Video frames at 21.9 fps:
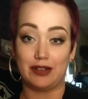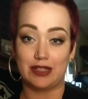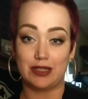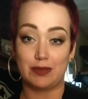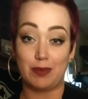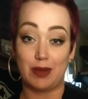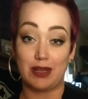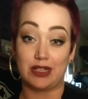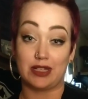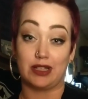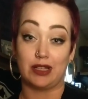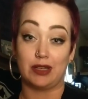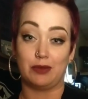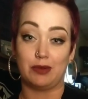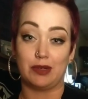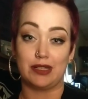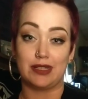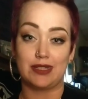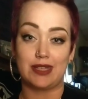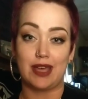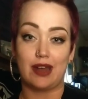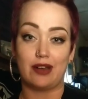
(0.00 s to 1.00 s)
especially
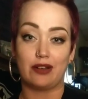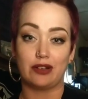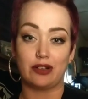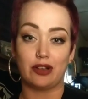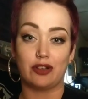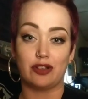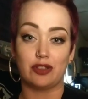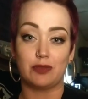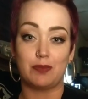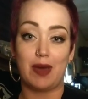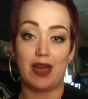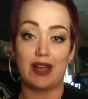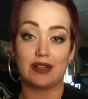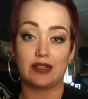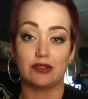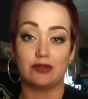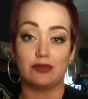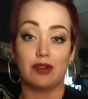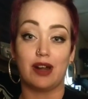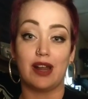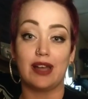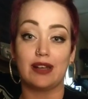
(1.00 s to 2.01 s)
when Saturn goes back
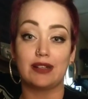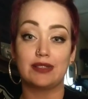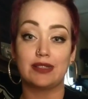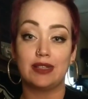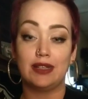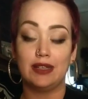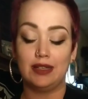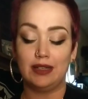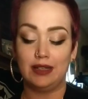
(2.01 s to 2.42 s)
direct,